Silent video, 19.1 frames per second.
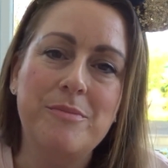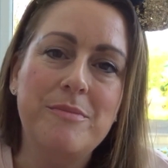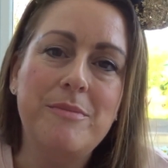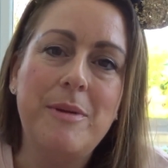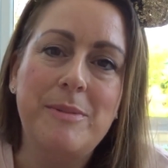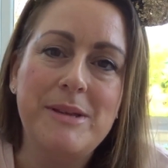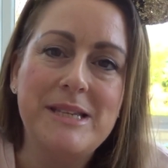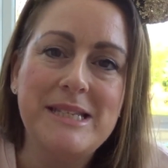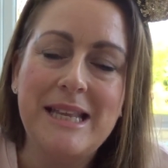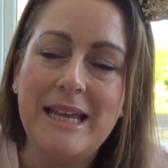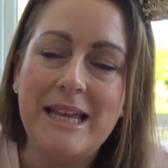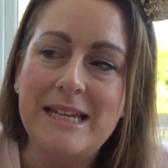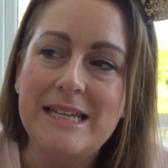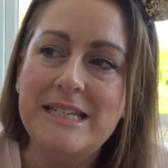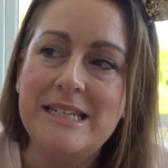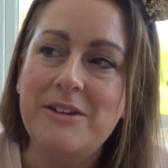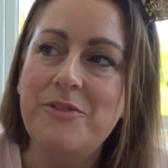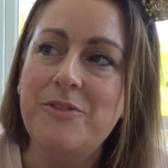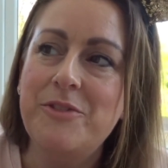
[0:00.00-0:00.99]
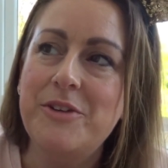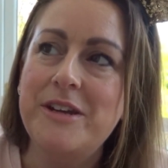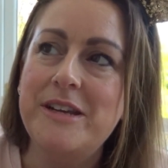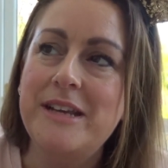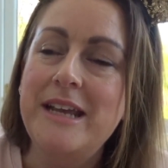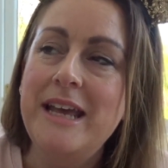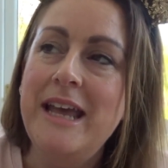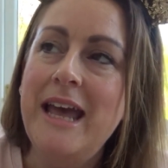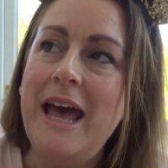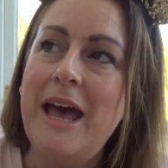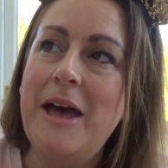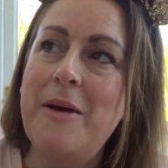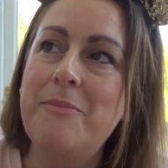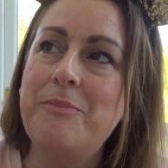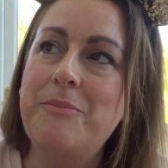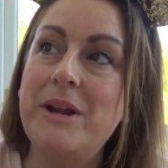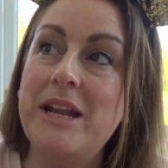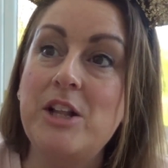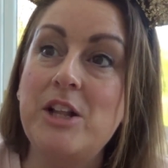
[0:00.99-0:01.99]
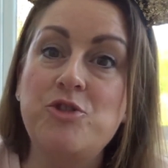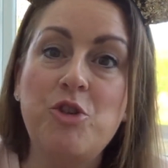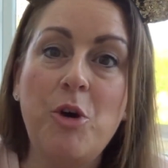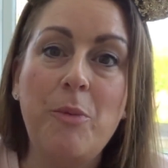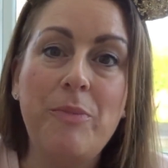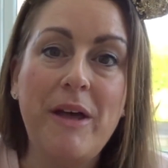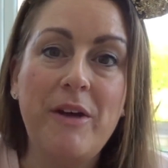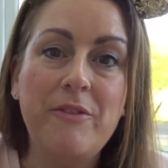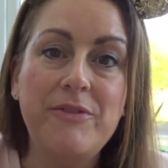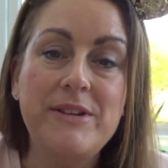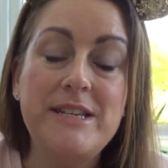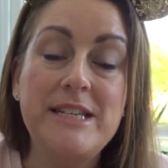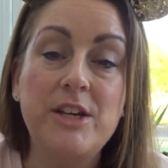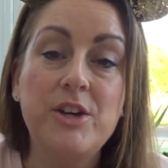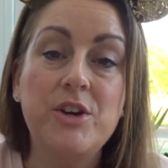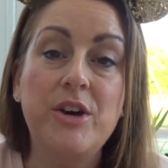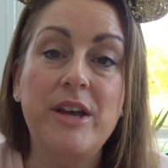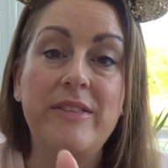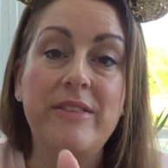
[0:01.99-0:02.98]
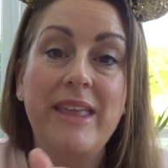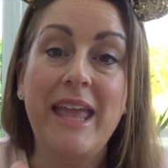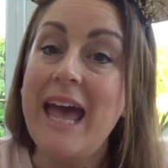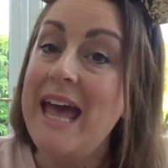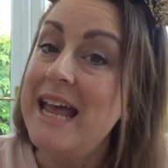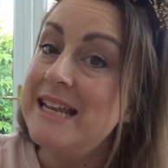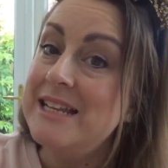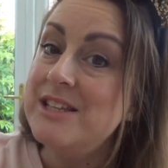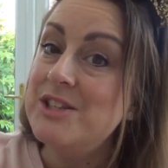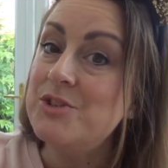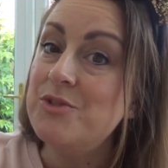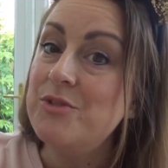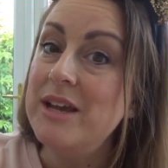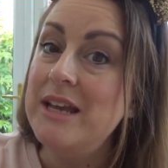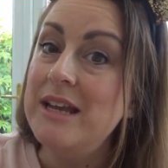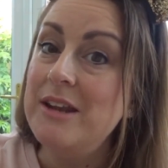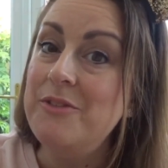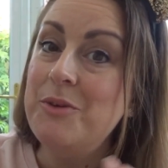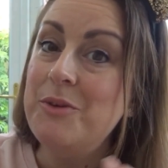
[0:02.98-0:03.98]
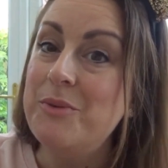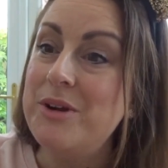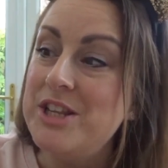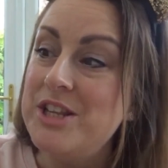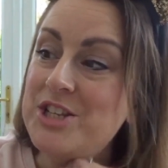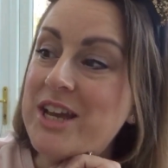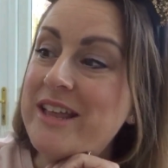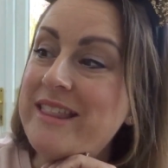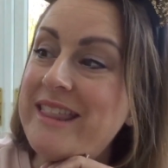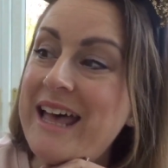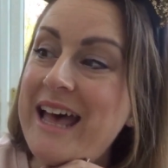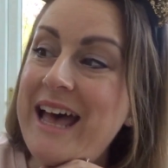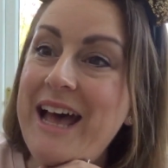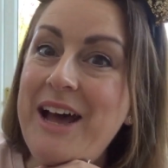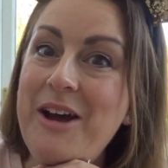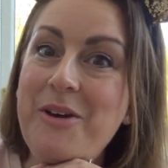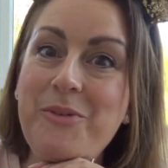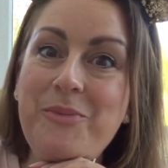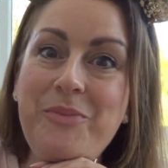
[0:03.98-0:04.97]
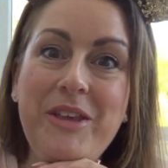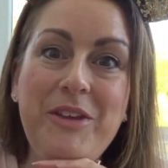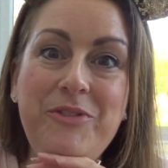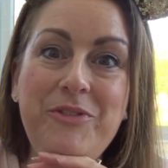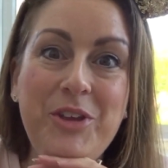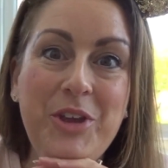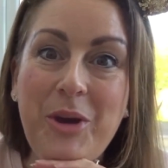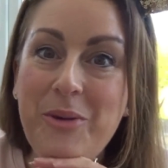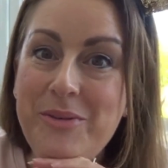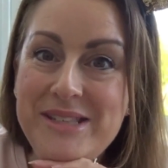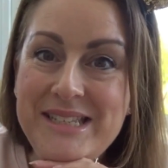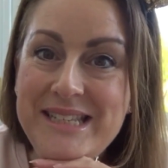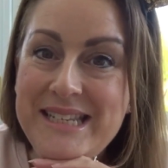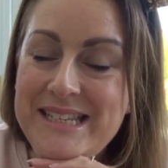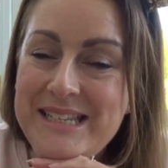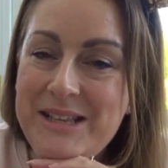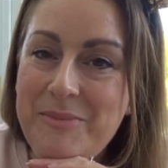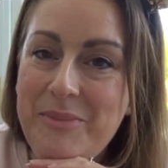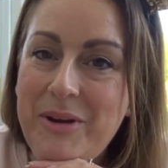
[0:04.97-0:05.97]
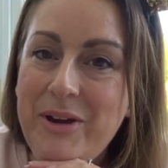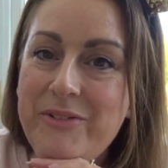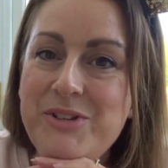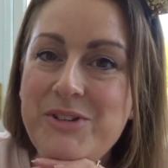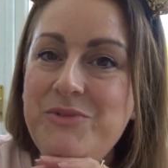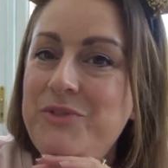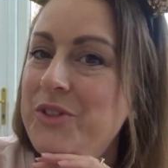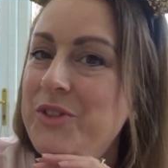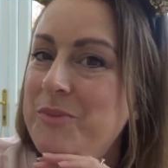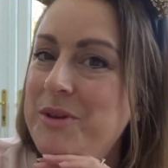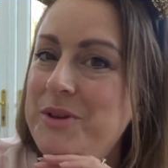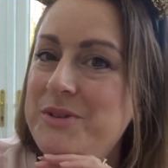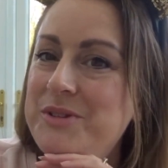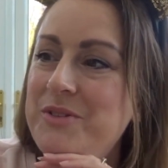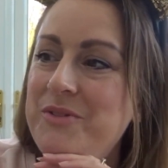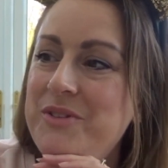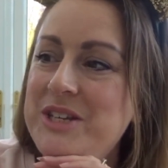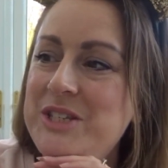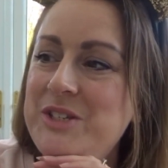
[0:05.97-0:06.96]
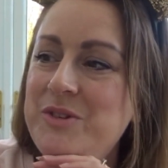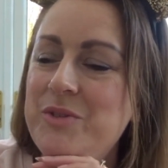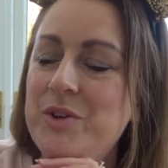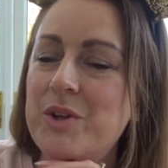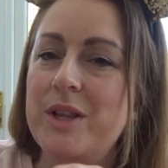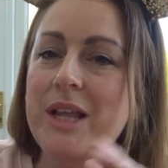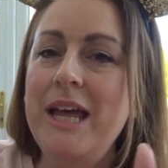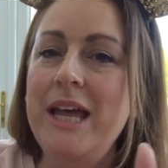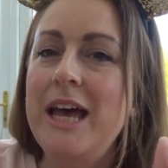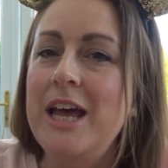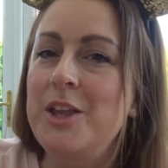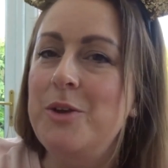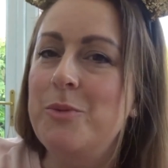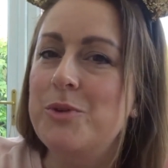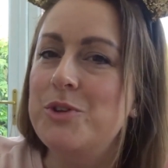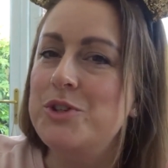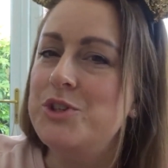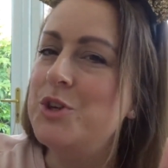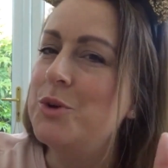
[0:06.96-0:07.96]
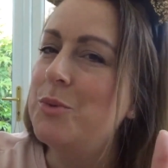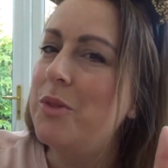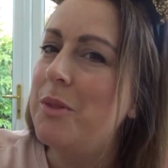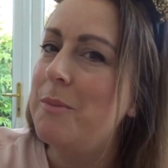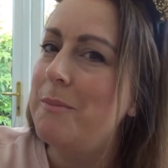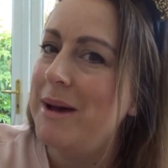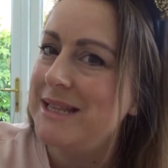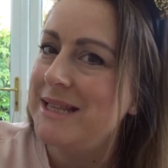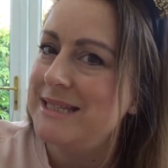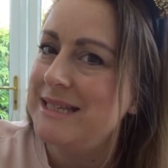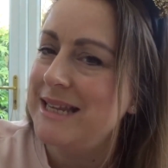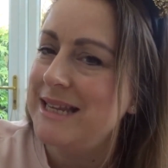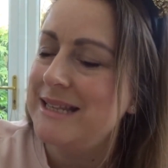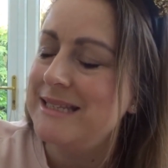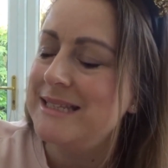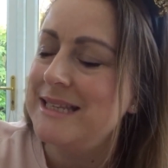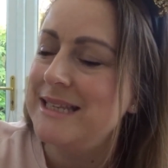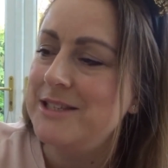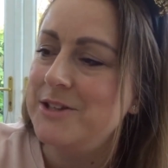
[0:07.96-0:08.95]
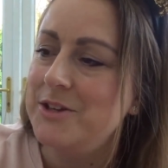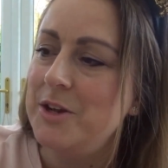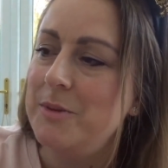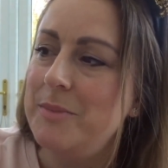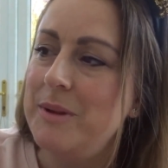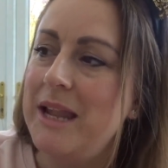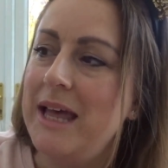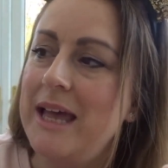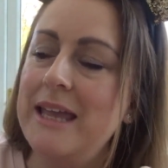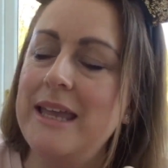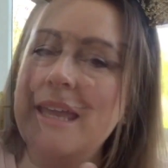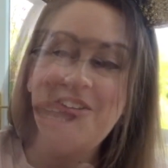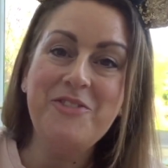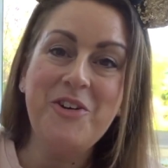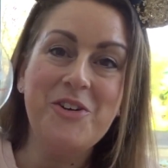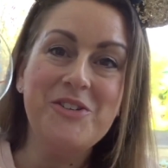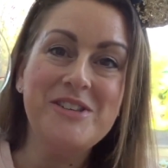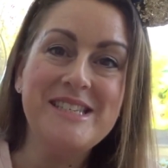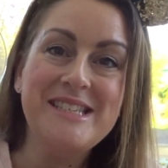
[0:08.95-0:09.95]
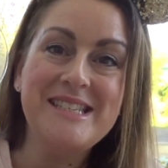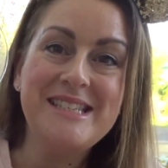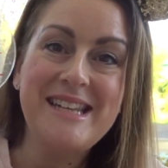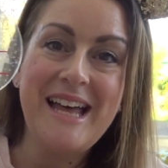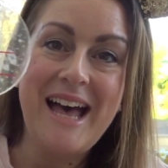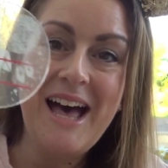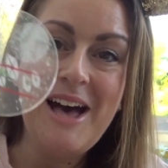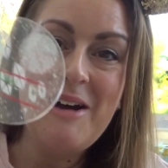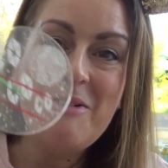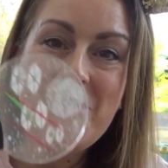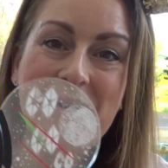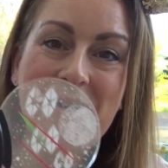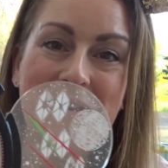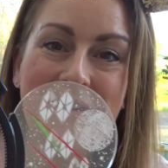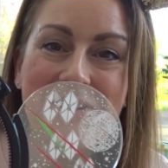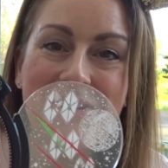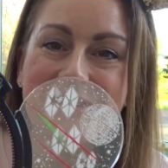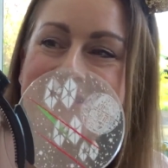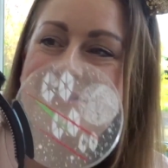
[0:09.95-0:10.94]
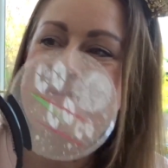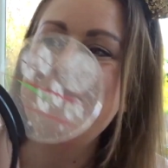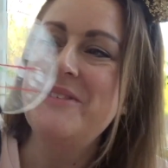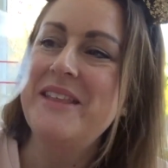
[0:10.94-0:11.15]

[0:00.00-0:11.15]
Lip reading: maybe slightly different, but I'll drop that video in the end screen if you want to check that out. If you go into Disneyland Paris for the music festival and you want to know what the Matter Dance is going to be like. I've got Star Wars.